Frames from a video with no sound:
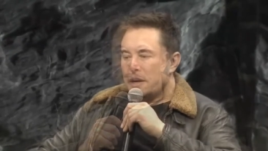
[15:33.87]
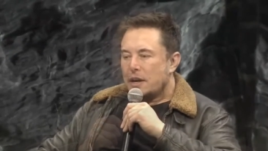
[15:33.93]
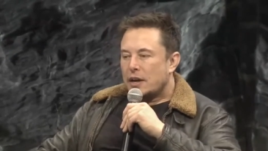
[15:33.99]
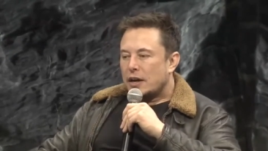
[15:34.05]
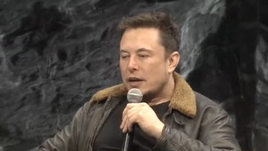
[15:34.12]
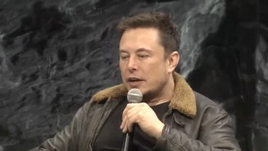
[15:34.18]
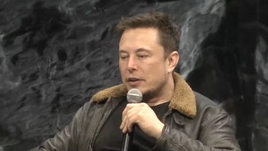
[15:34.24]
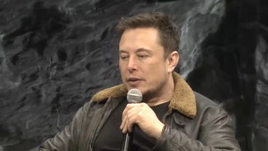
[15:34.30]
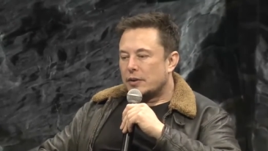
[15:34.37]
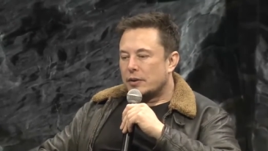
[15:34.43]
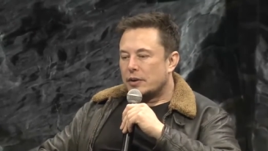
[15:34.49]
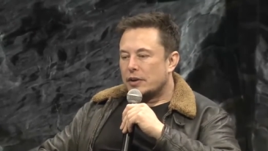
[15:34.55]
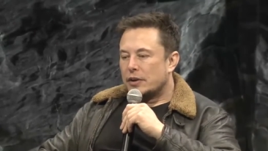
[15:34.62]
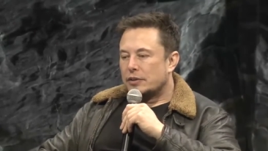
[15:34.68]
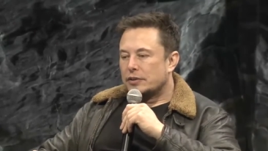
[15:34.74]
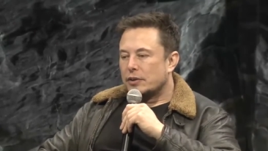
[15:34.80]
Either
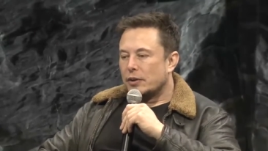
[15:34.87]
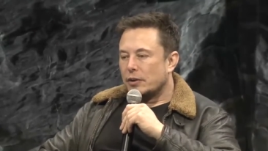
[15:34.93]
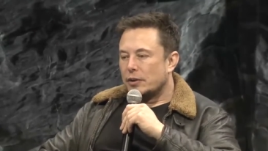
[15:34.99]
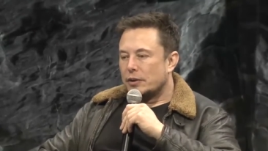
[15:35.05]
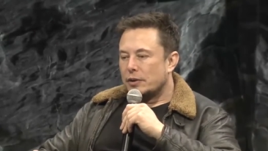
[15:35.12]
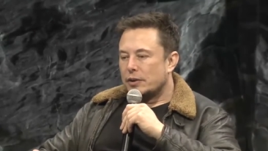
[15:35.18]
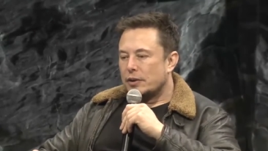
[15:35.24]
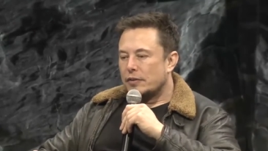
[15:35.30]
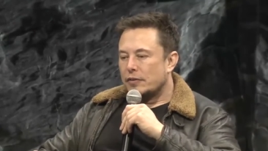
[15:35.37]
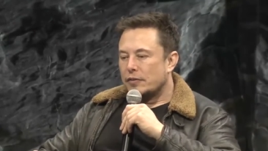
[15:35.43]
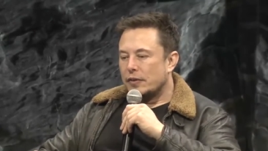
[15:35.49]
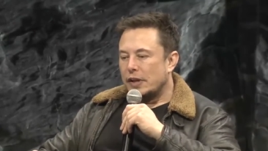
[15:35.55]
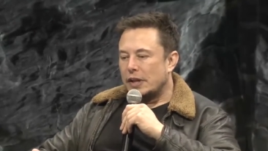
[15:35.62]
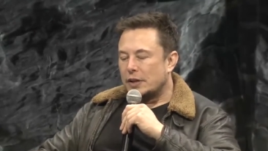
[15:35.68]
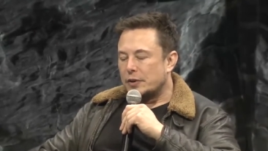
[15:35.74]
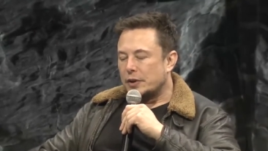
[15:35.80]
solar,
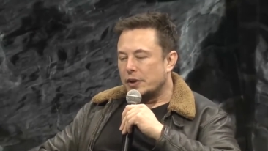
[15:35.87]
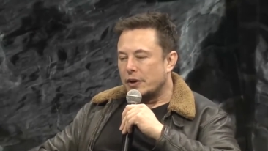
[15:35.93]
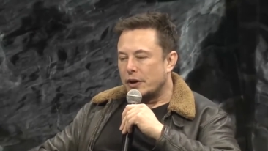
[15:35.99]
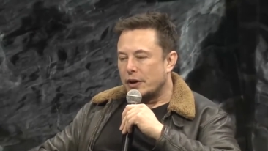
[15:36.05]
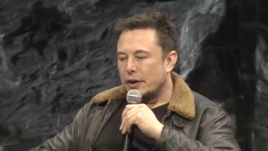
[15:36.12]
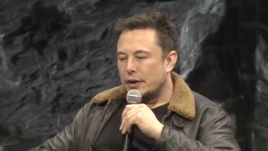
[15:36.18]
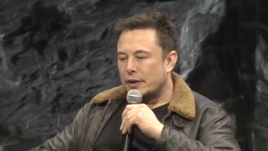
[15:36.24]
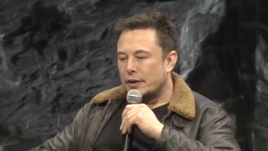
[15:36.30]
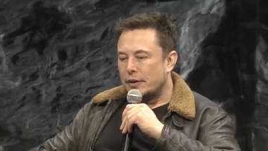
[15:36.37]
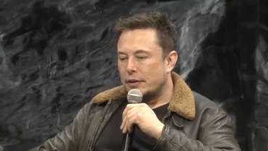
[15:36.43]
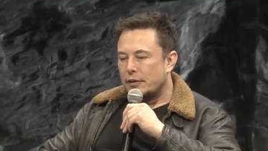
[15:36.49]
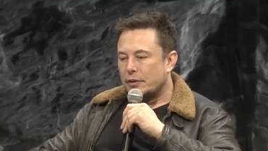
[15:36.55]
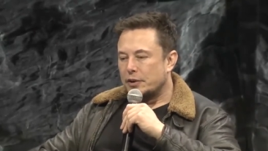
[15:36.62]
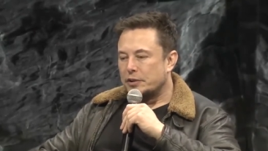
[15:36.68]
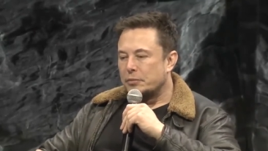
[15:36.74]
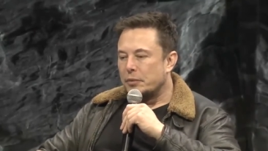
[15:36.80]
electric car,
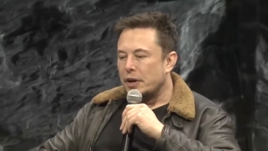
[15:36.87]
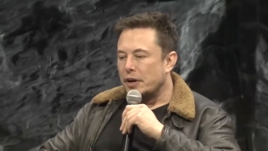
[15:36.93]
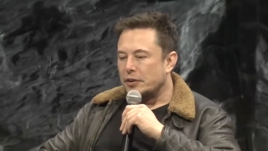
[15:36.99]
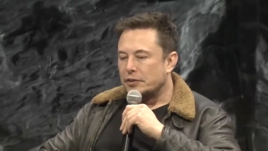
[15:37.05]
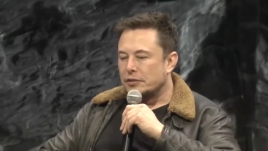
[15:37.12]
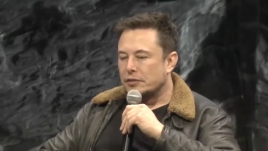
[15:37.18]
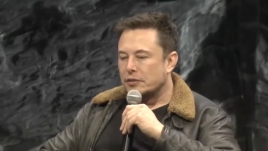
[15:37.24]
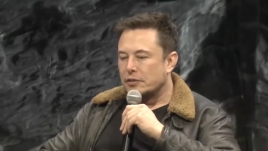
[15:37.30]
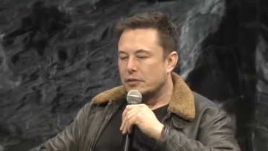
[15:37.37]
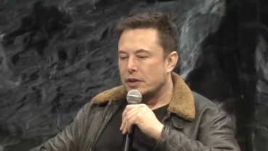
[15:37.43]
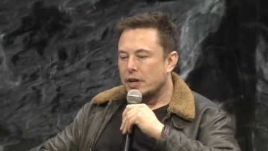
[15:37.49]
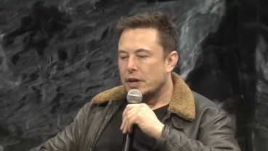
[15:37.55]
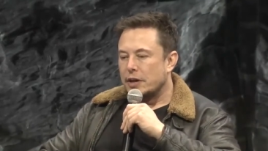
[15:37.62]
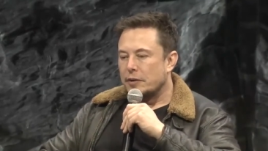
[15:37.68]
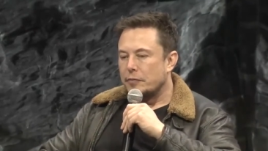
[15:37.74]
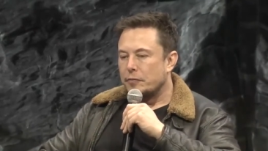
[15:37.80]
or space.
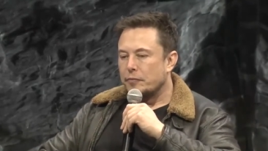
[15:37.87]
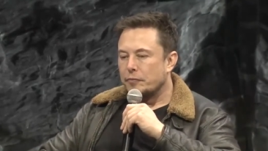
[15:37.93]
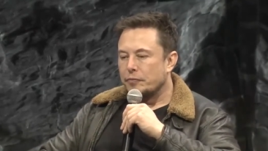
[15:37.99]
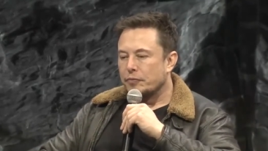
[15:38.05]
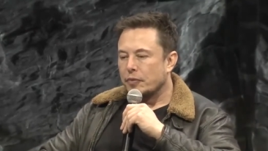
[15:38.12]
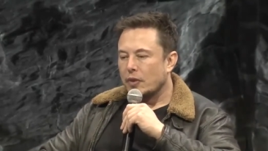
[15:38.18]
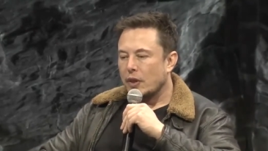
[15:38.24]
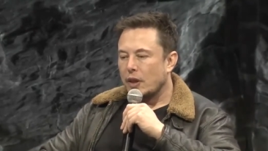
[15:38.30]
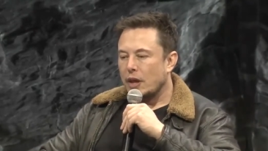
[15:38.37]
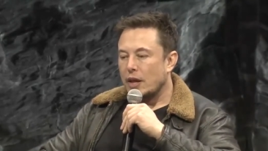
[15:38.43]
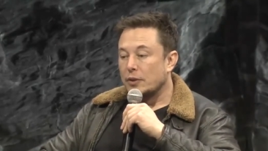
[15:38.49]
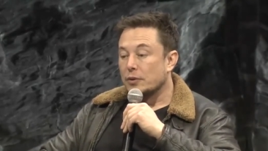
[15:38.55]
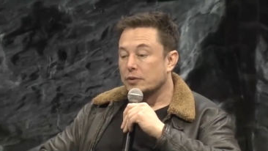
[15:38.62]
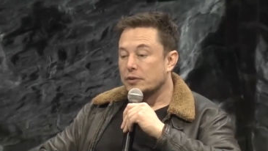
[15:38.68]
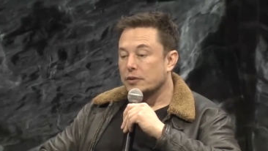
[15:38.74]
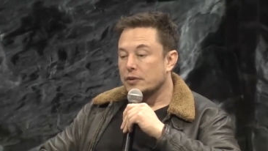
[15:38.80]
Um, I
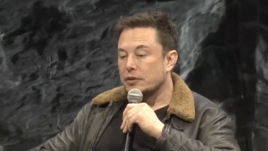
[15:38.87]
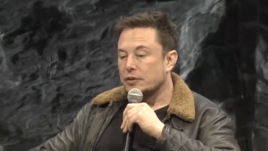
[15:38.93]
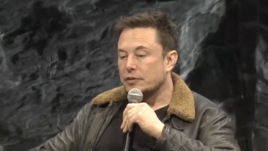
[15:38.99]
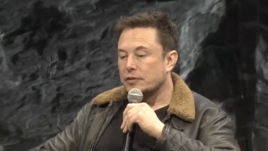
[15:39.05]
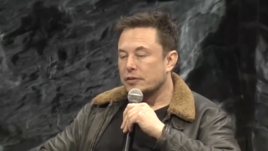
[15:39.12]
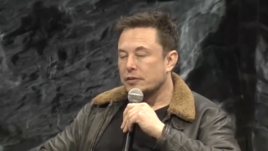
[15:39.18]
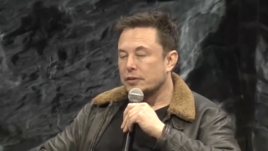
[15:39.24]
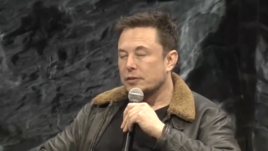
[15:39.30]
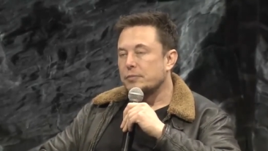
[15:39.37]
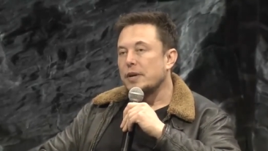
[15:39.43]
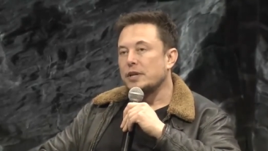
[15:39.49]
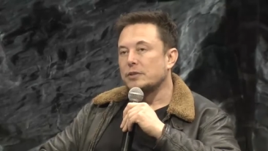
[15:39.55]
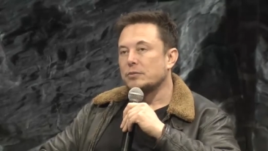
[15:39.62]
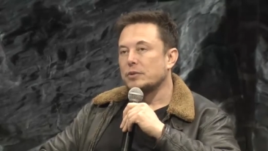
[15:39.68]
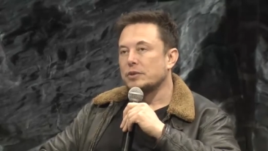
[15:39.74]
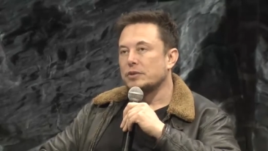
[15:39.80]
thought
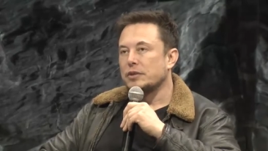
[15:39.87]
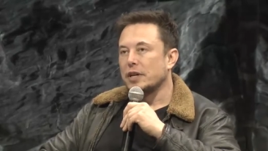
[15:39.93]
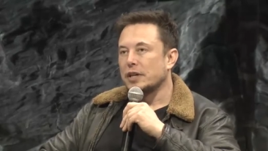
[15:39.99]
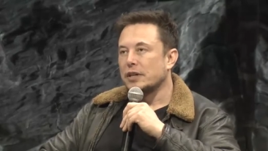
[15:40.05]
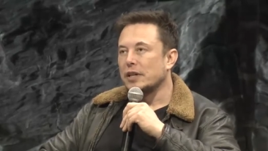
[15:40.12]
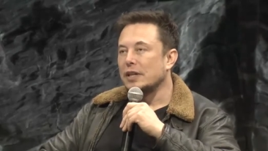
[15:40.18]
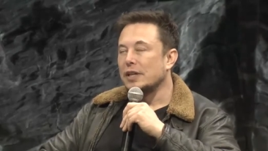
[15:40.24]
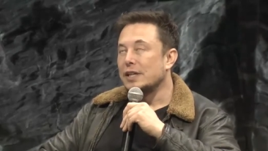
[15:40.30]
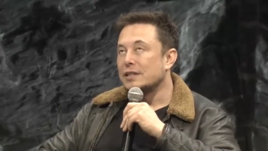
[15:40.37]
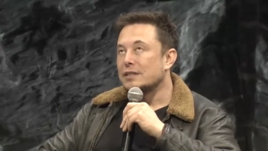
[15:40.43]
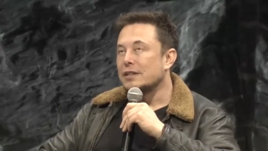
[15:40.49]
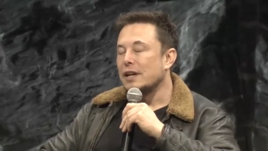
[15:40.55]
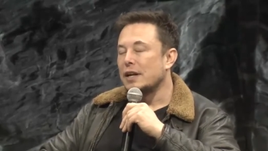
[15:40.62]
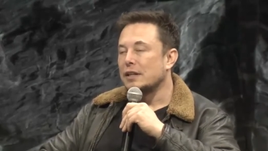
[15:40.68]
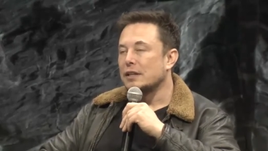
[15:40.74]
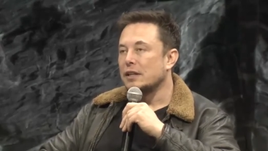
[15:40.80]
space was like the least
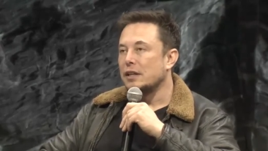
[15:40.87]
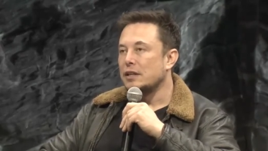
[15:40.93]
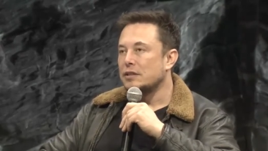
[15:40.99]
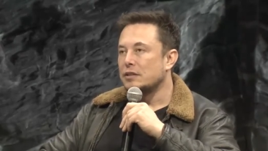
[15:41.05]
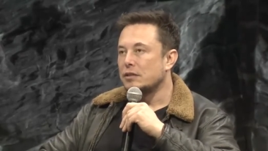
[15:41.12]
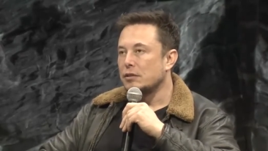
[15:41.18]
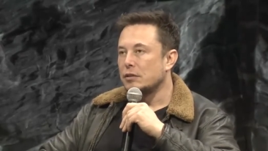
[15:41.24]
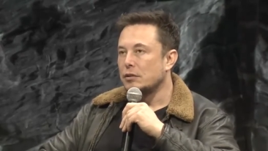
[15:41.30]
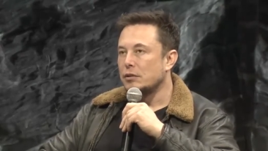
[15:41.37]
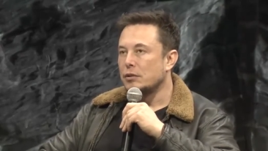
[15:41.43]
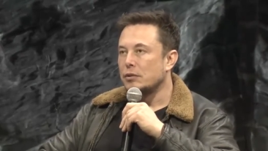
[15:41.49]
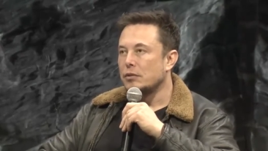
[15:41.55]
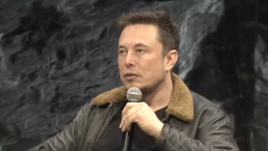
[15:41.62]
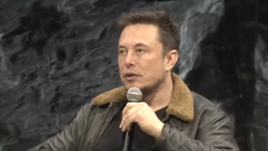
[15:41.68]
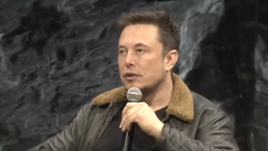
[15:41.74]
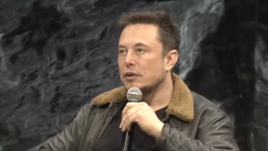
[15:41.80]
likely to
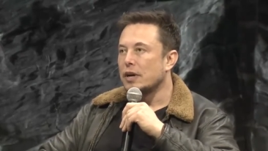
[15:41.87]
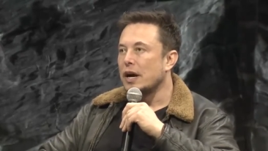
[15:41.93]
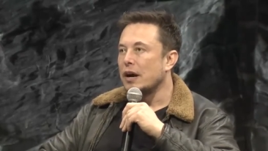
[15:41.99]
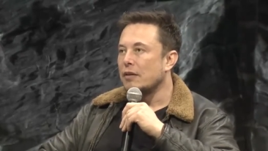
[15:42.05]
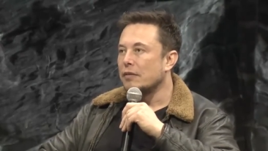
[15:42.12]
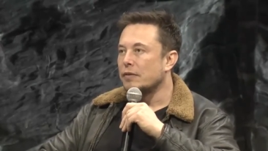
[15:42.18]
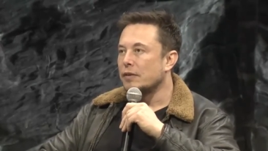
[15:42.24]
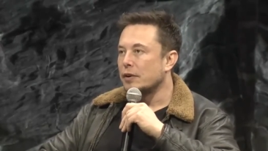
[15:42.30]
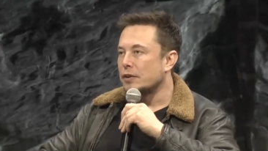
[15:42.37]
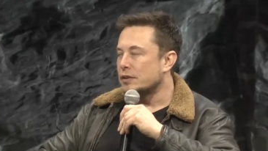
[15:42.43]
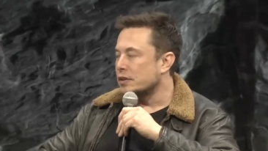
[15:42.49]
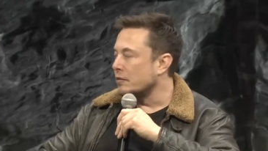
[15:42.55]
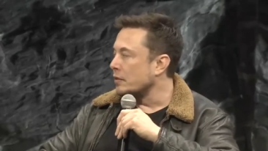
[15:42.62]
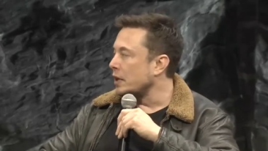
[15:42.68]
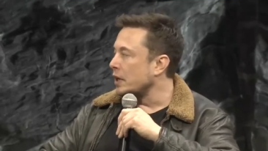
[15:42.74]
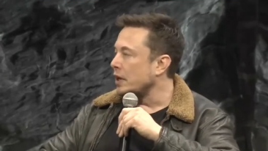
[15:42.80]
have
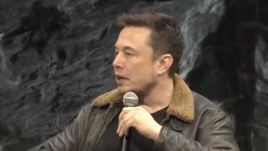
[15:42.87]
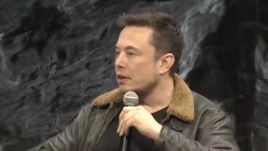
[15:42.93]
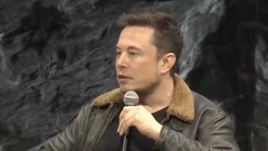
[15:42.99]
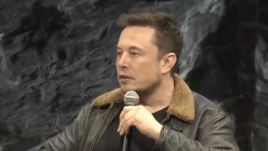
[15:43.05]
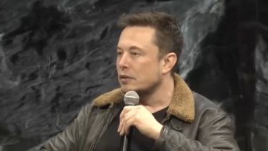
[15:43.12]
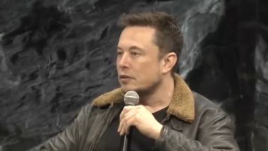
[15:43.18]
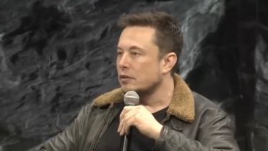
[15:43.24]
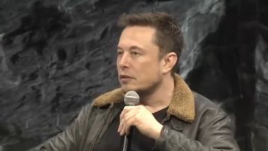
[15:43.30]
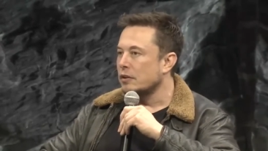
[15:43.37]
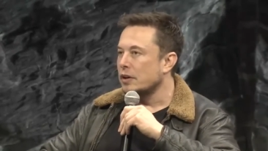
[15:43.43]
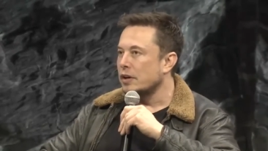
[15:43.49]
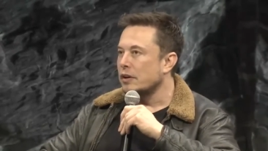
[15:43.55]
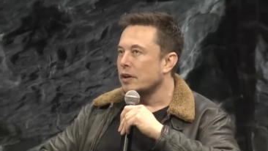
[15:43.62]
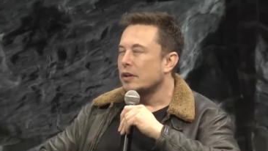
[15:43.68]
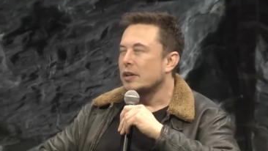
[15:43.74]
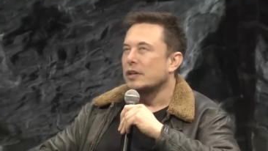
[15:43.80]
somebody,
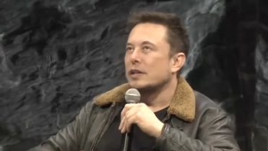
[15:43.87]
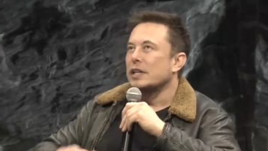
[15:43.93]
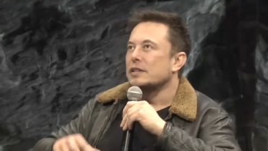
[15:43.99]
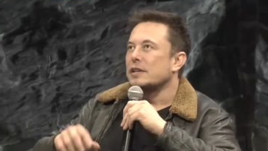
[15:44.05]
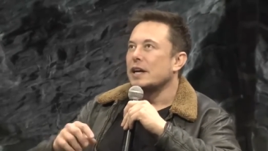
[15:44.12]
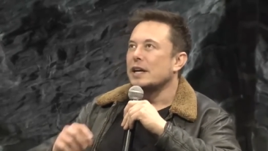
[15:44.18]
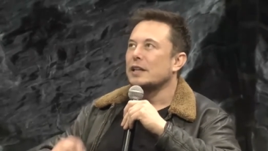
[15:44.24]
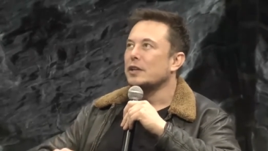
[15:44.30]
the least likely to